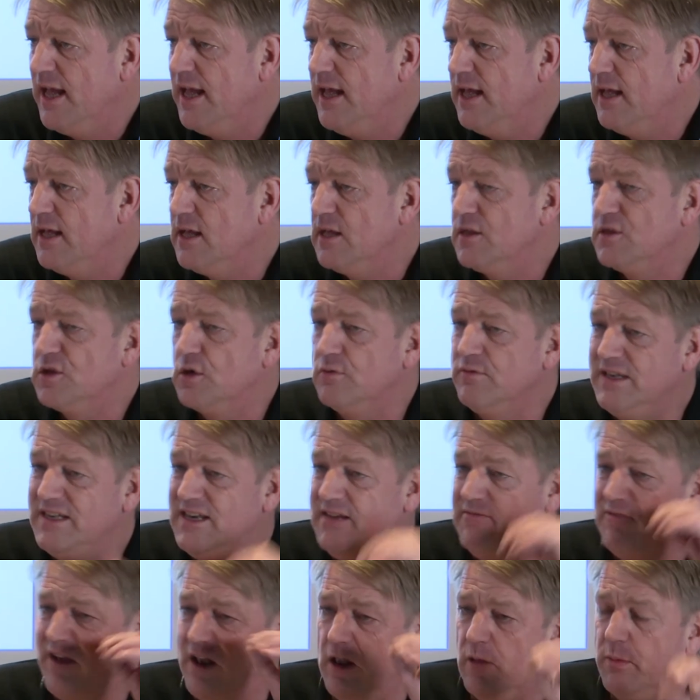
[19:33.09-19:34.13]
So we
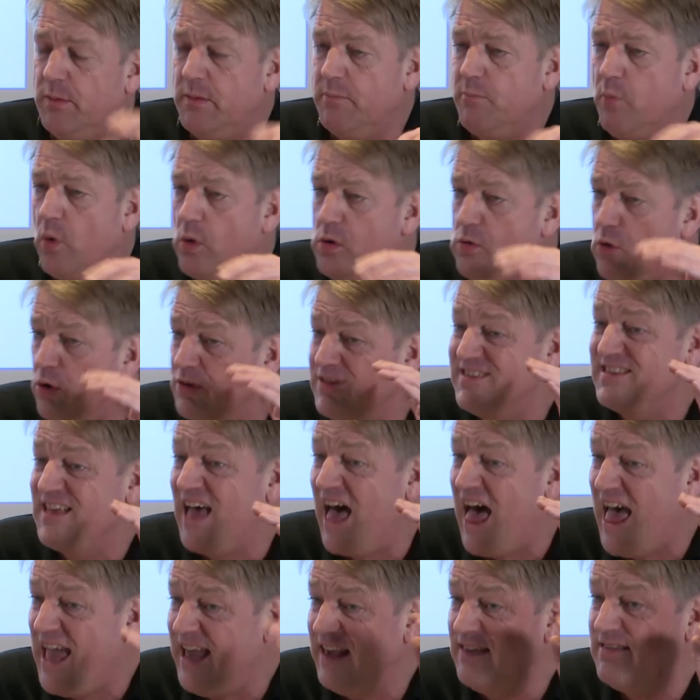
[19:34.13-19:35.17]
develop a more
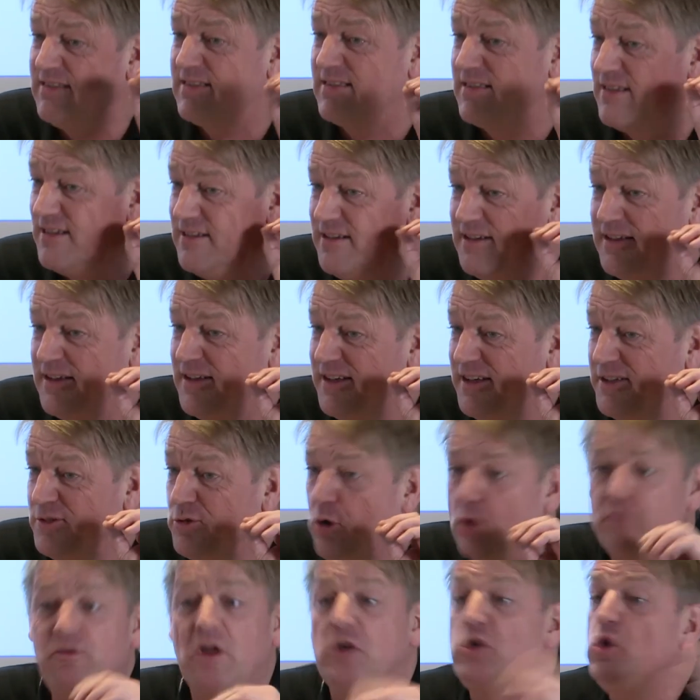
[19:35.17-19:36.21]
concise,
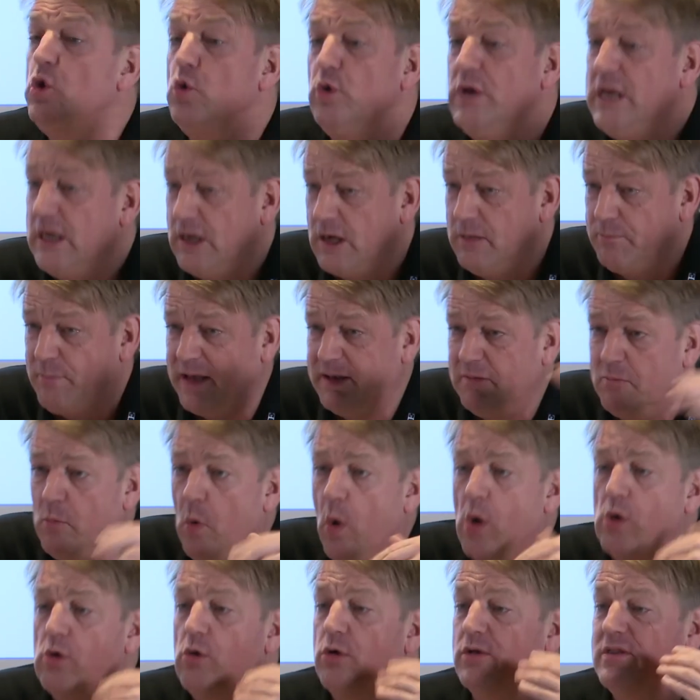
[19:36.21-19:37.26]
not a unique, but a
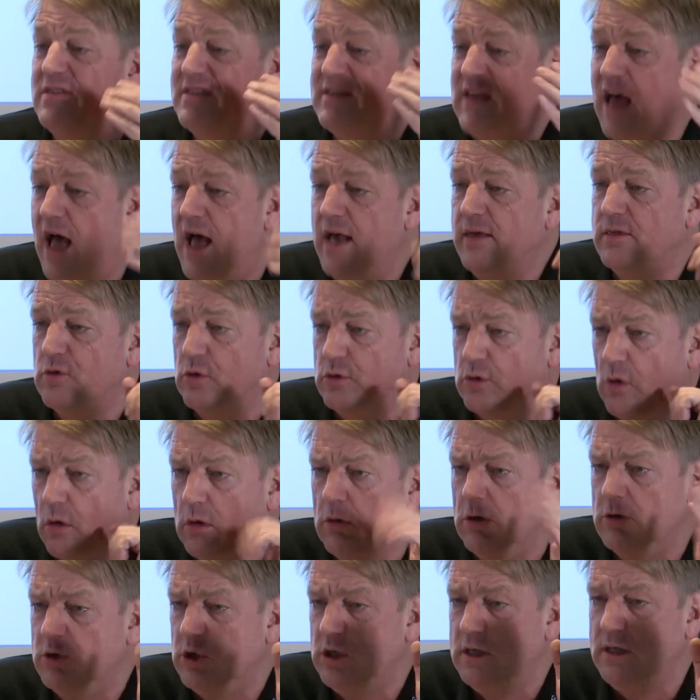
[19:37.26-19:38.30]
more concise
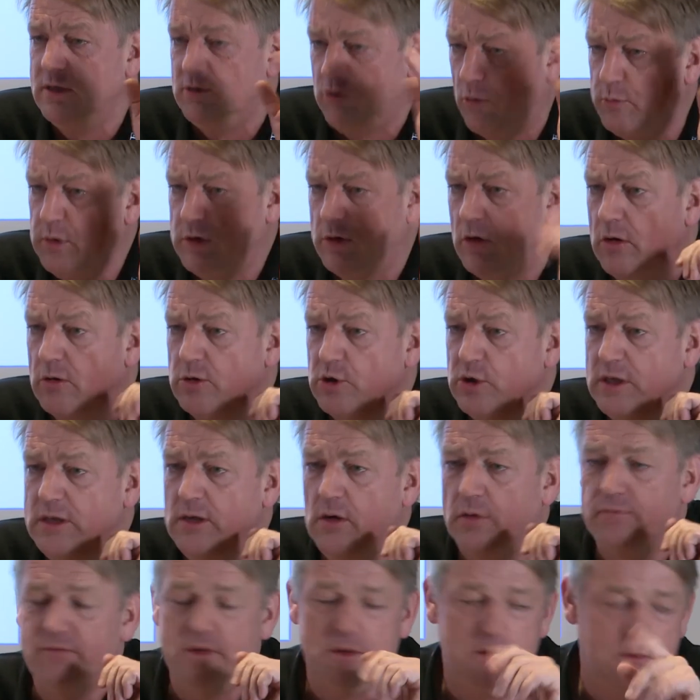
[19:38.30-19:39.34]
tautology, a terminology
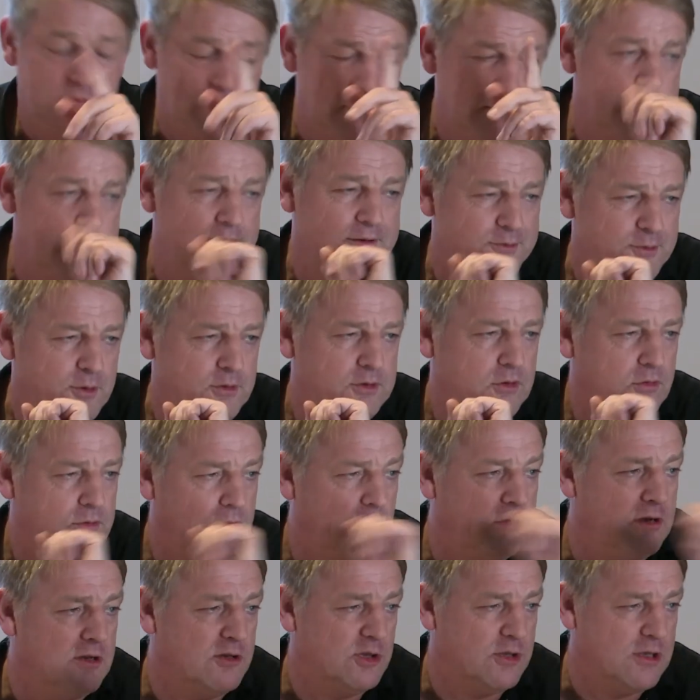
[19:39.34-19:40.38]
on the, not
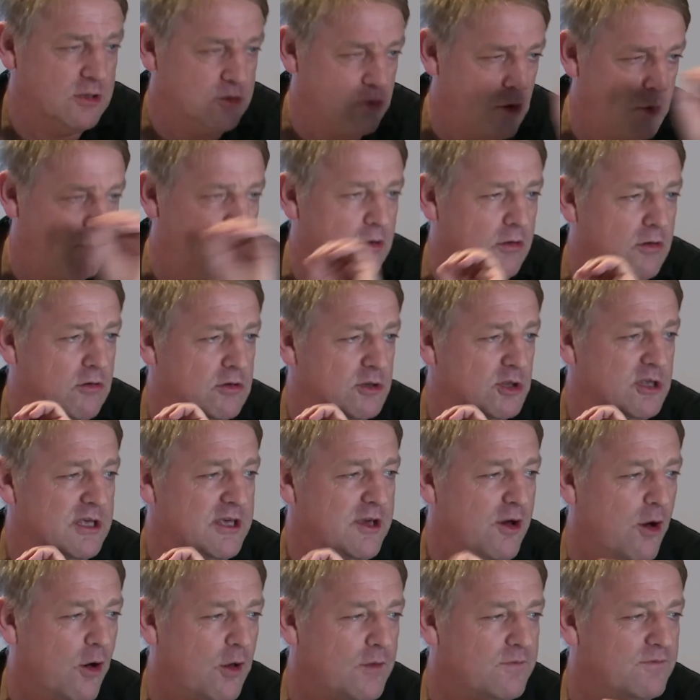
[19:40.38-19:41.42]
tautology, a
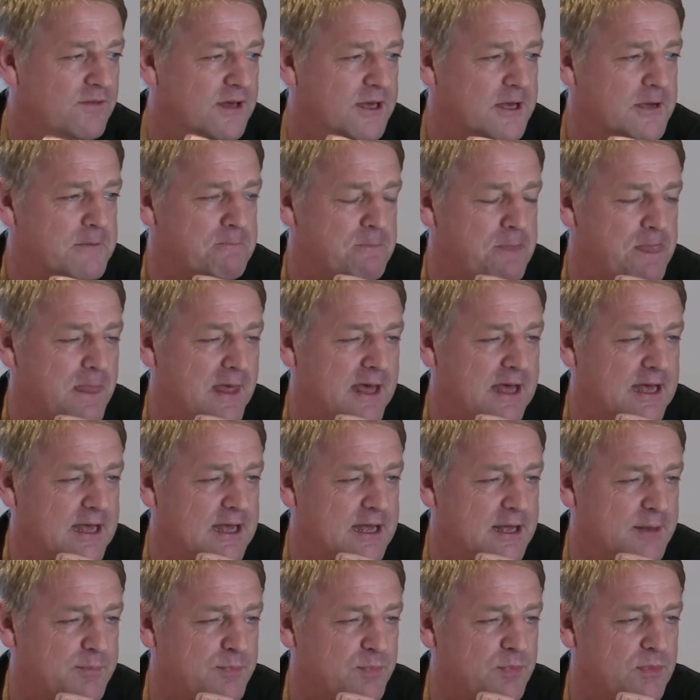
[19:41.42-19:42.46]
terminology on
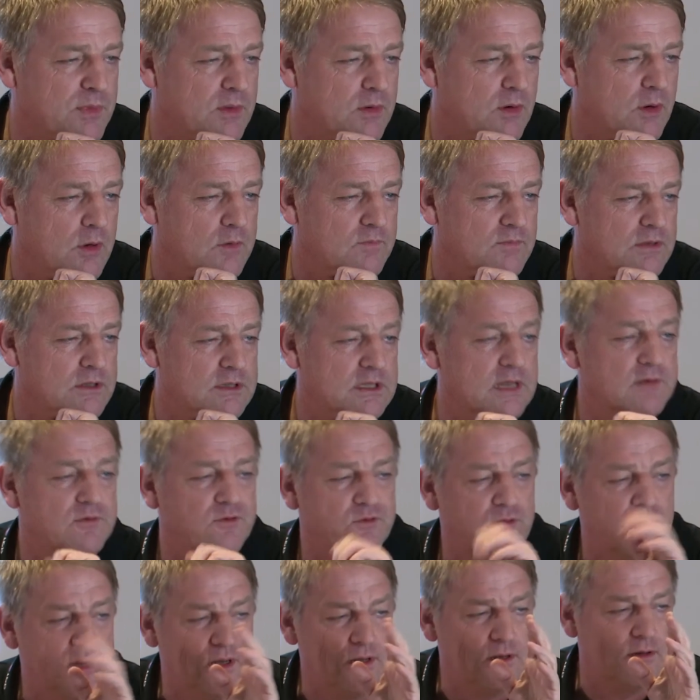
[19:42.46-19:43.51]
the
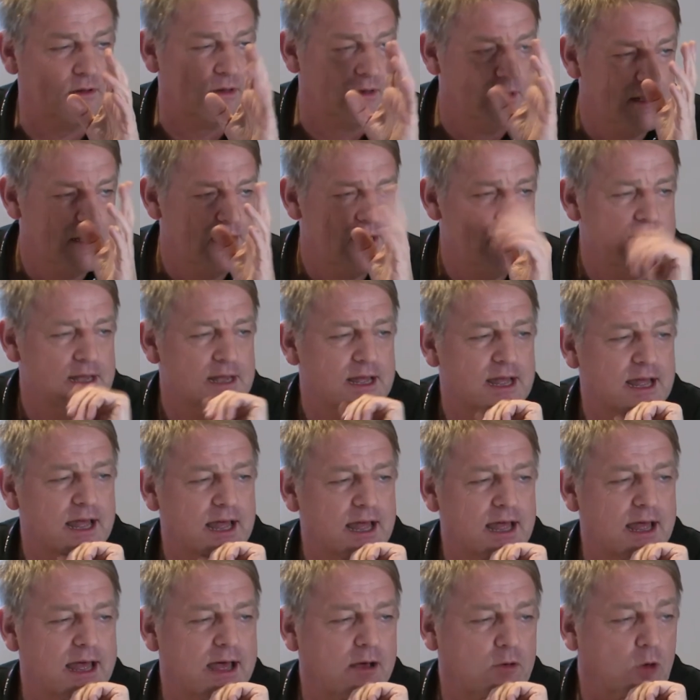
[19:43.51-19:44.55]
different
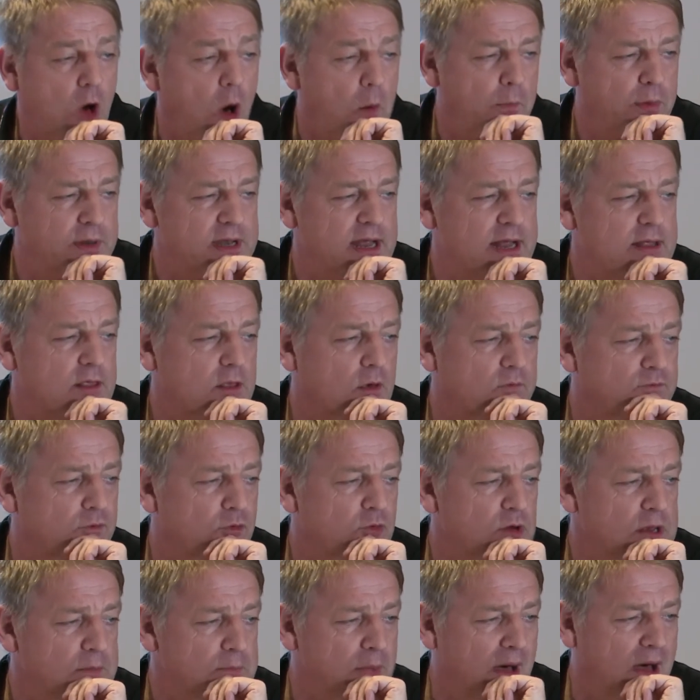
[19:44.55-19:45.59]
components of the
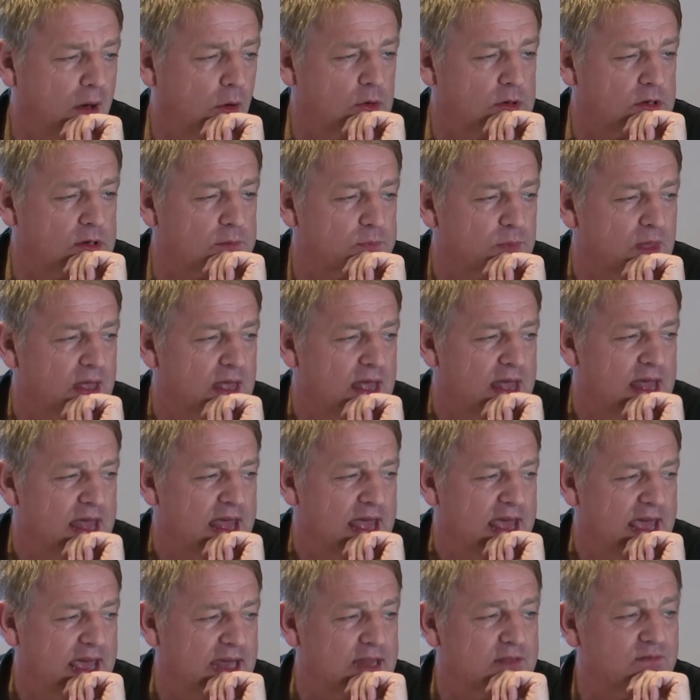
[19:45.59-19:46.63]
rebound,
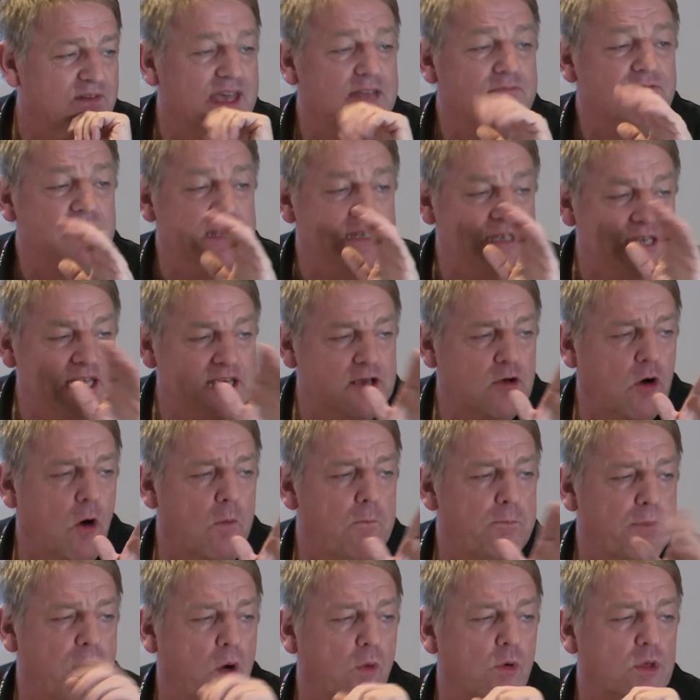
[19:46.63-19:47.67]
and then we
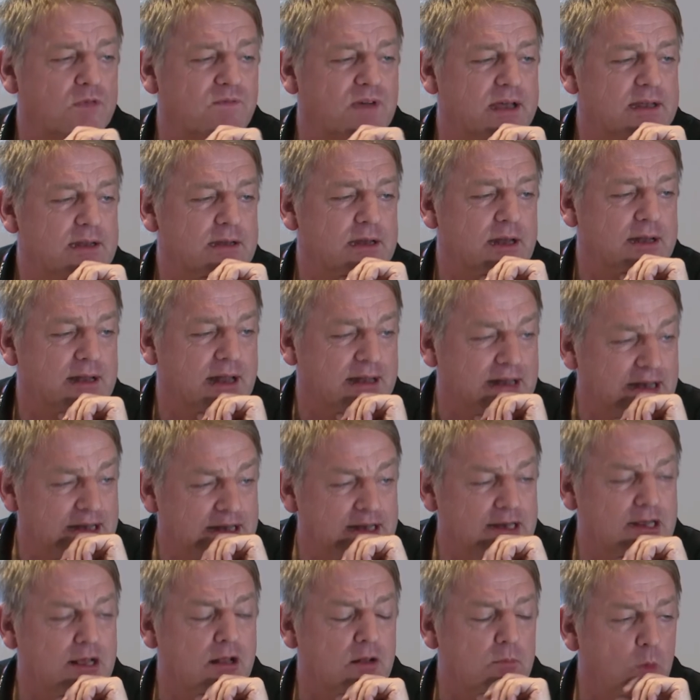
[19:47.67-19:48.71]
decompose that in an
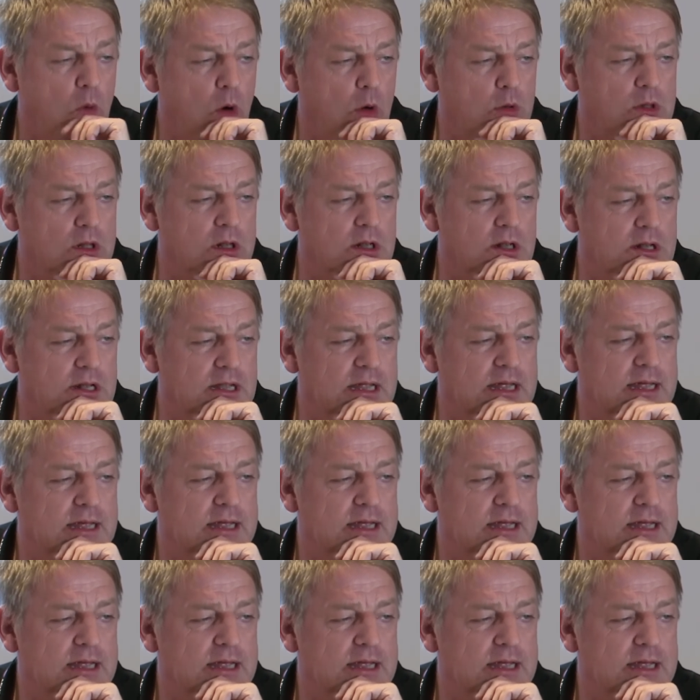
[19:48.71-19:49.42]
analytical model